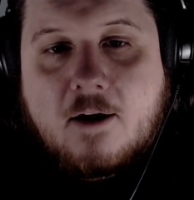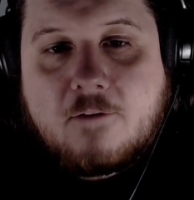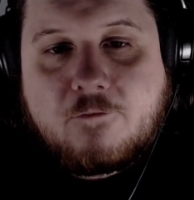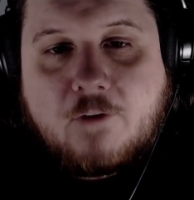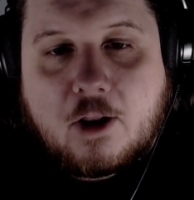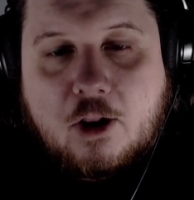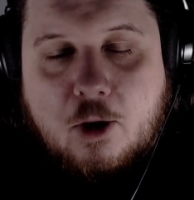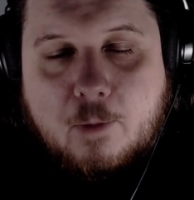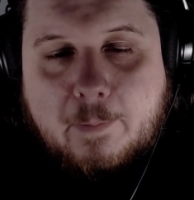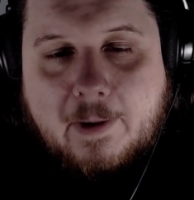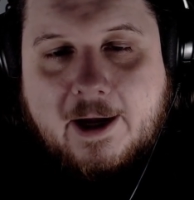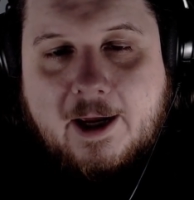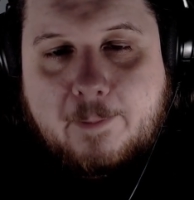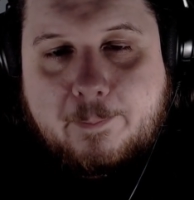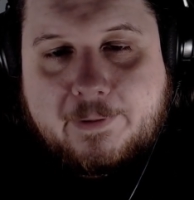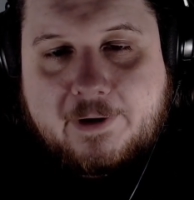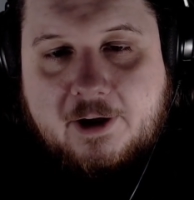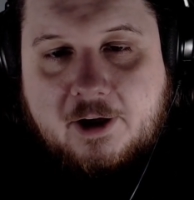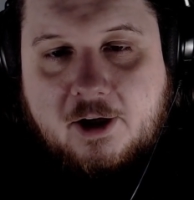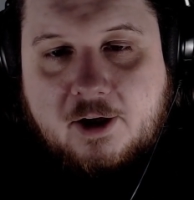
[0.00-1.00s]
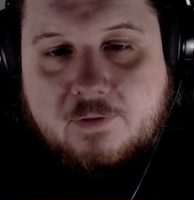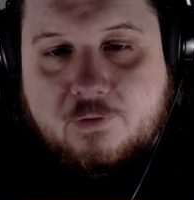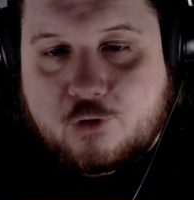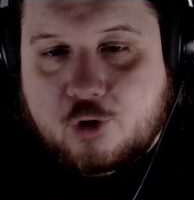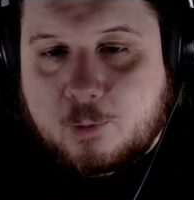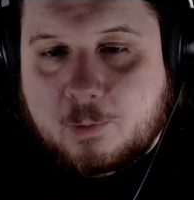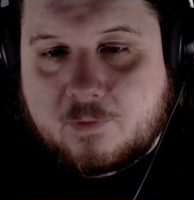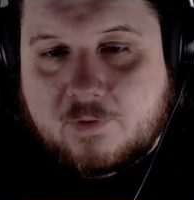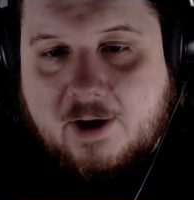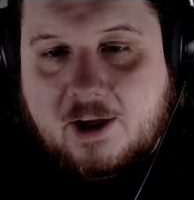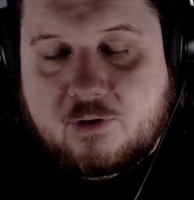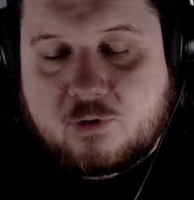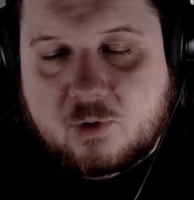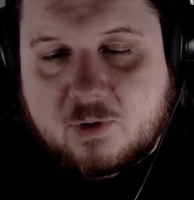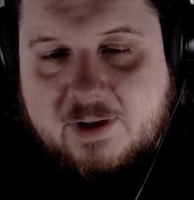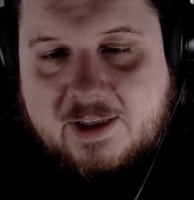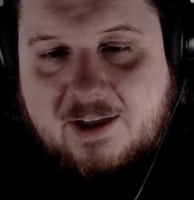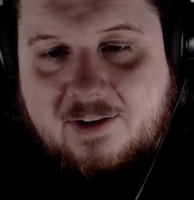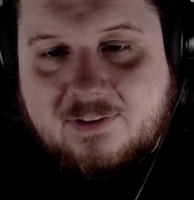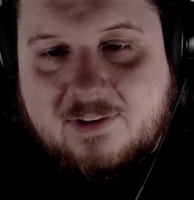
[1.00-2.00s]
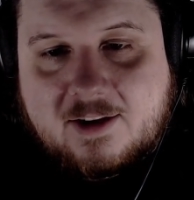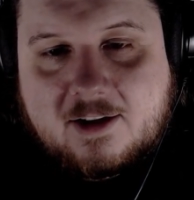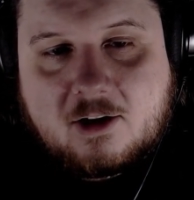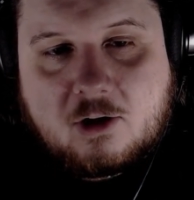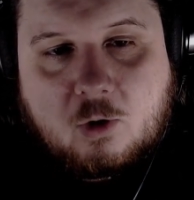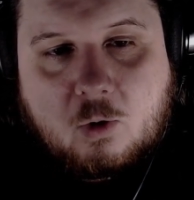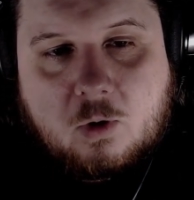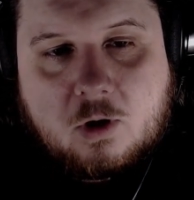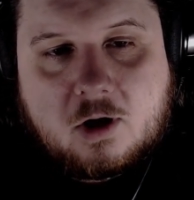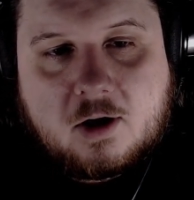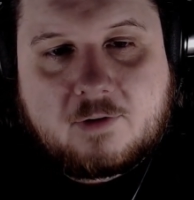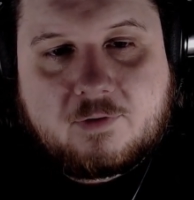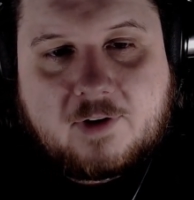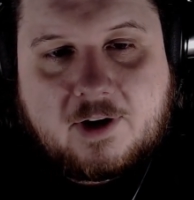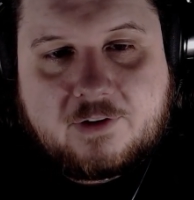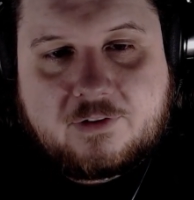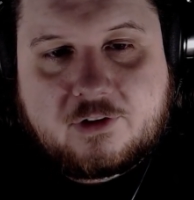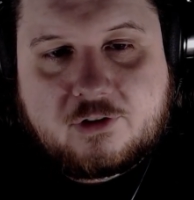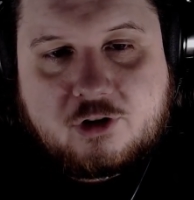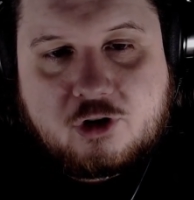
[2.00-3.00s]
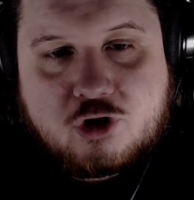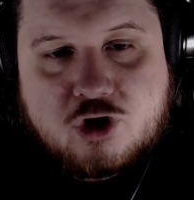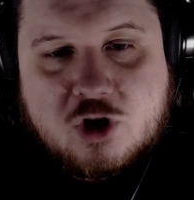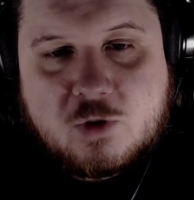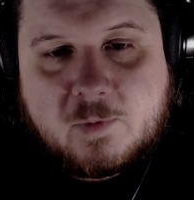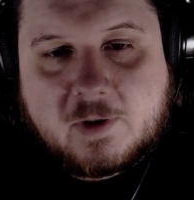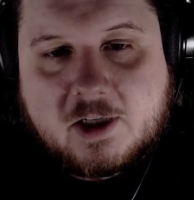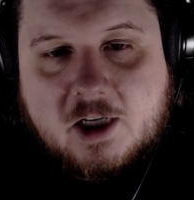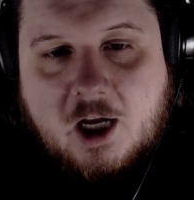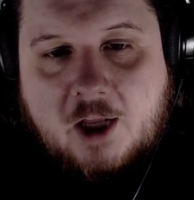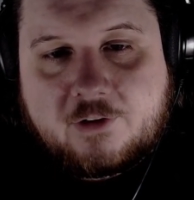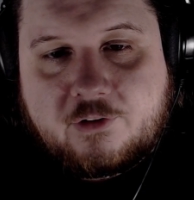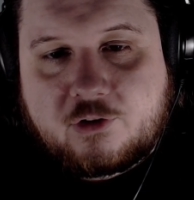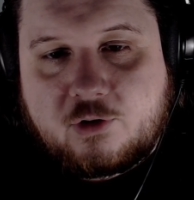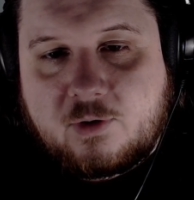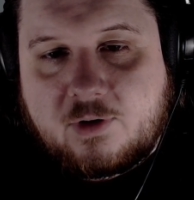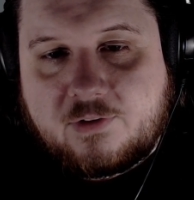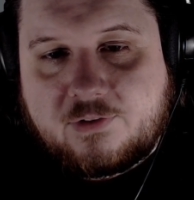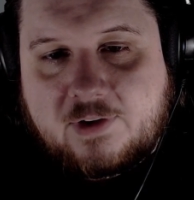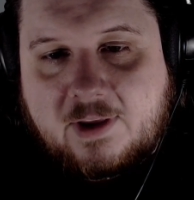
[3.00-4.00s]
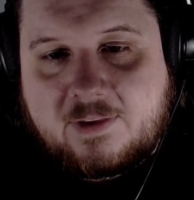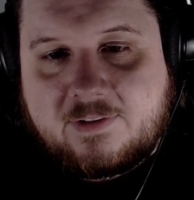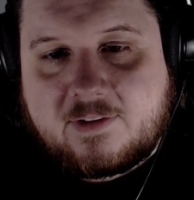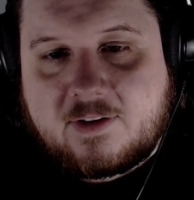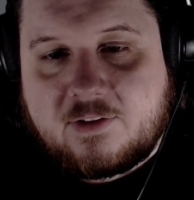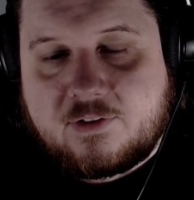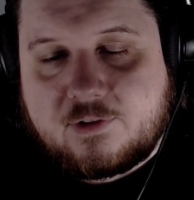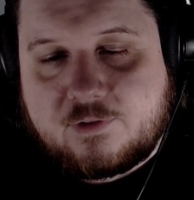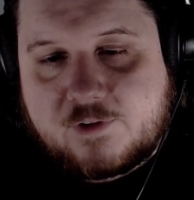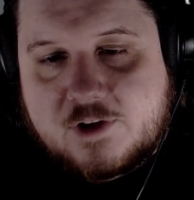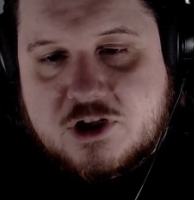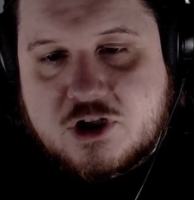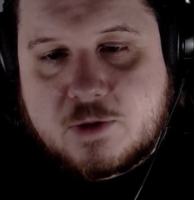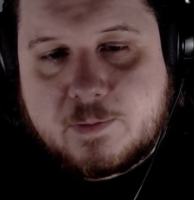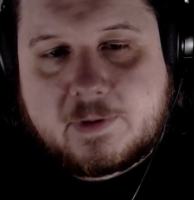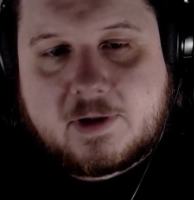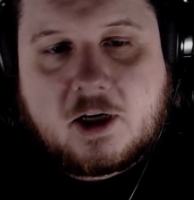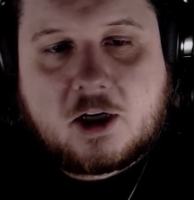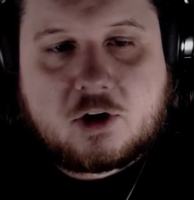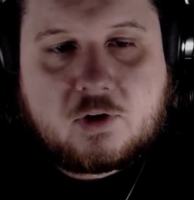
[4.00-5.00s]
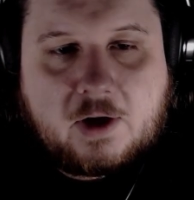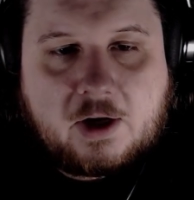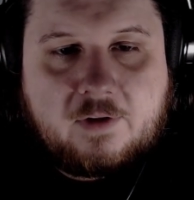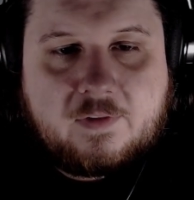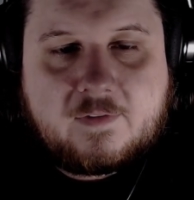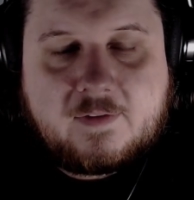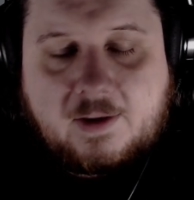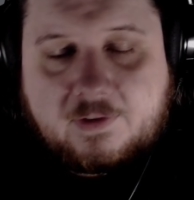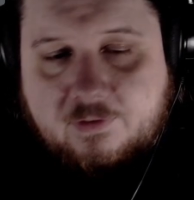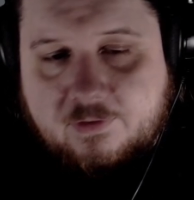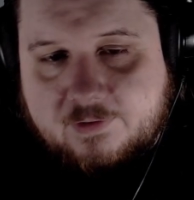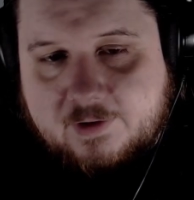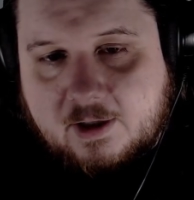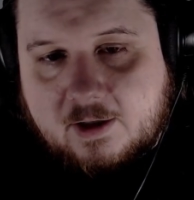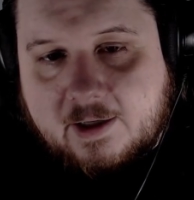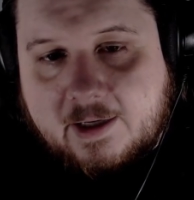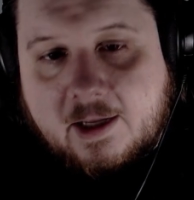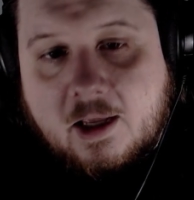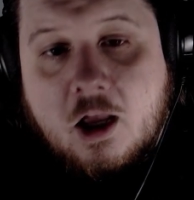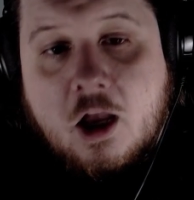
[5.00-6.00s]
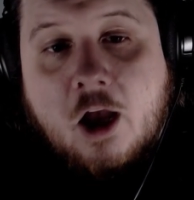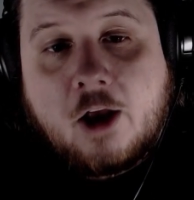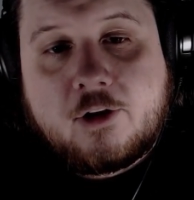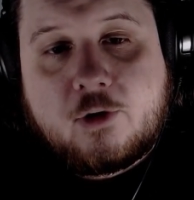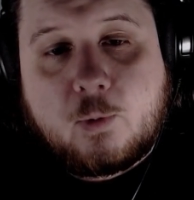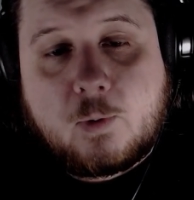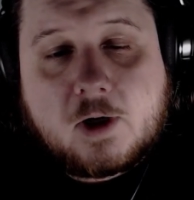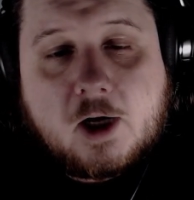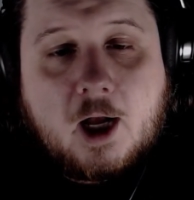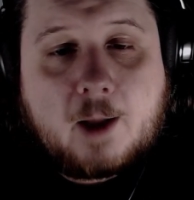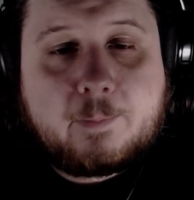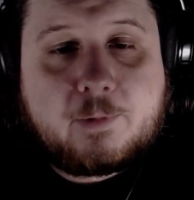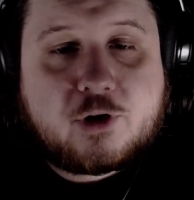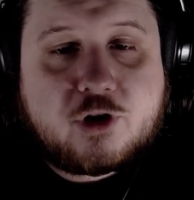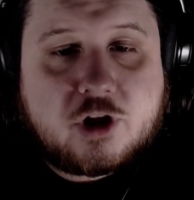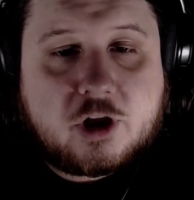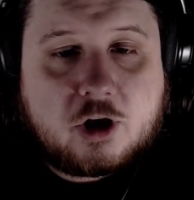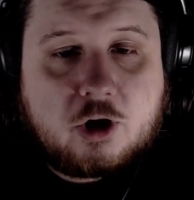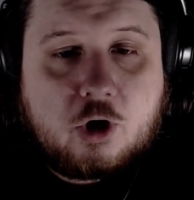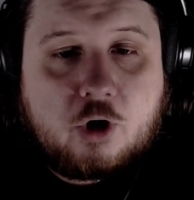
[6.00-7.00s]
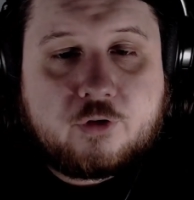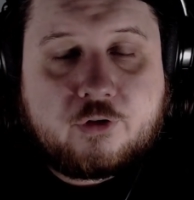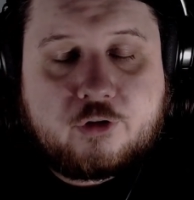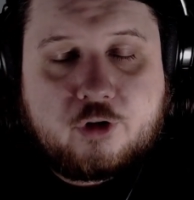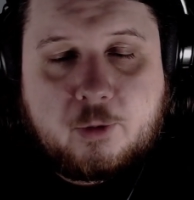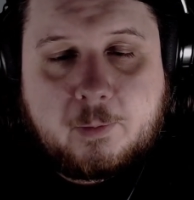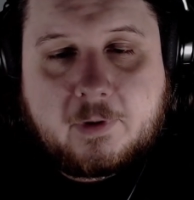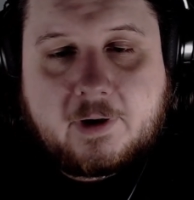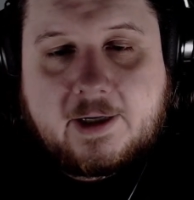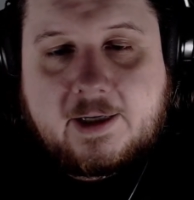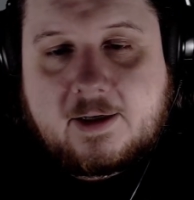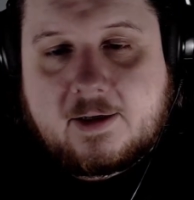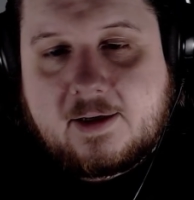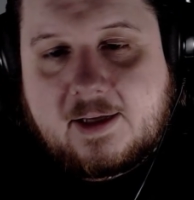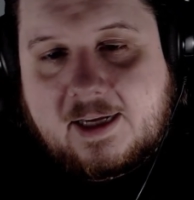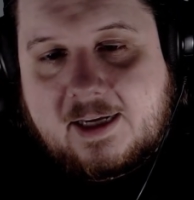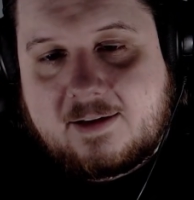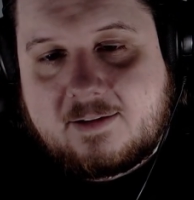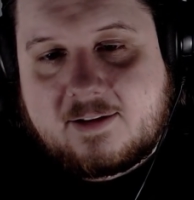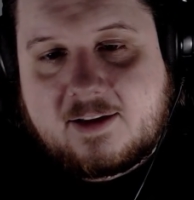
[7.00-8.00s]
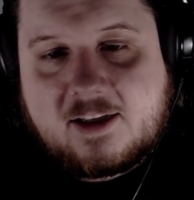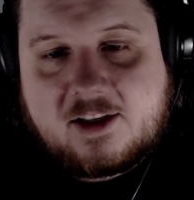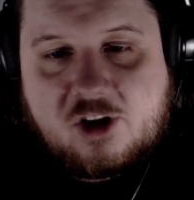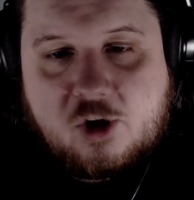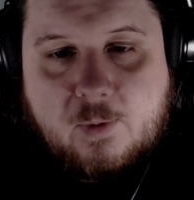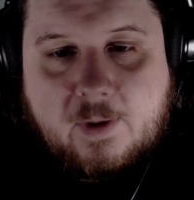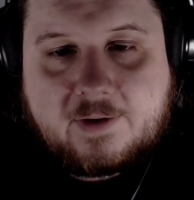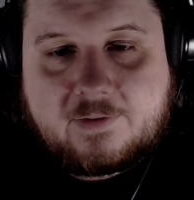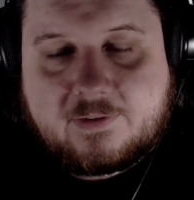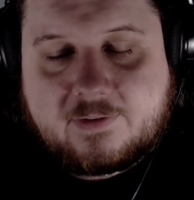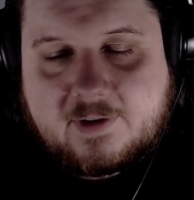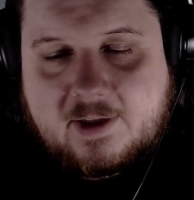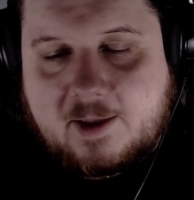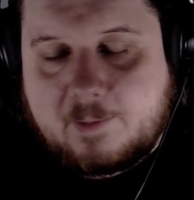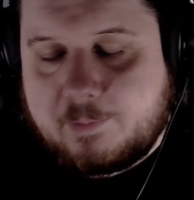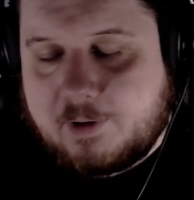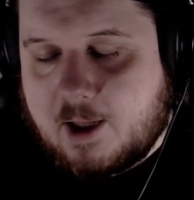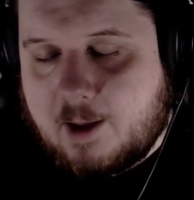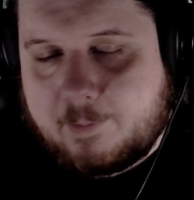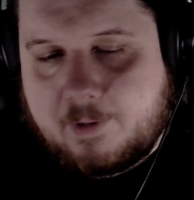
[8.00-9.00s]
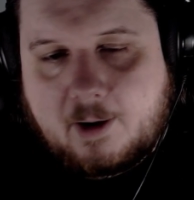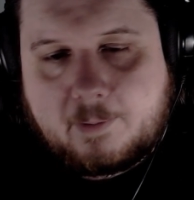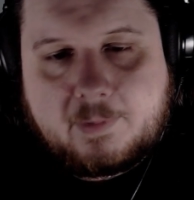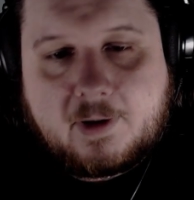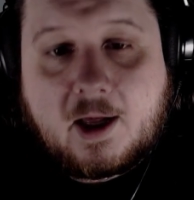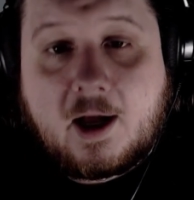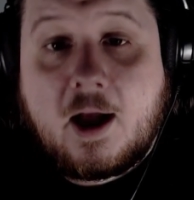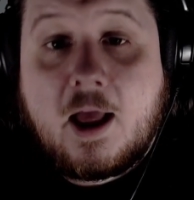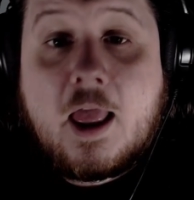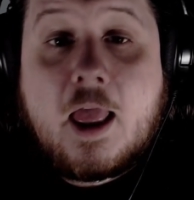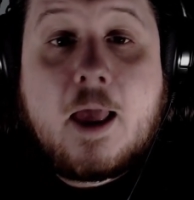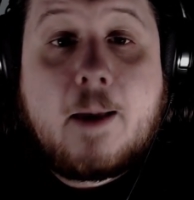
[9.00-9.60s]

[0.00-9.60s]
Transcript: followed by a period of supervised release and an order of restitution, would constitute a sentence that is sufficient but not greater than necessary to accomplish the goals enumerated in 18 USC, blah, blah, blah.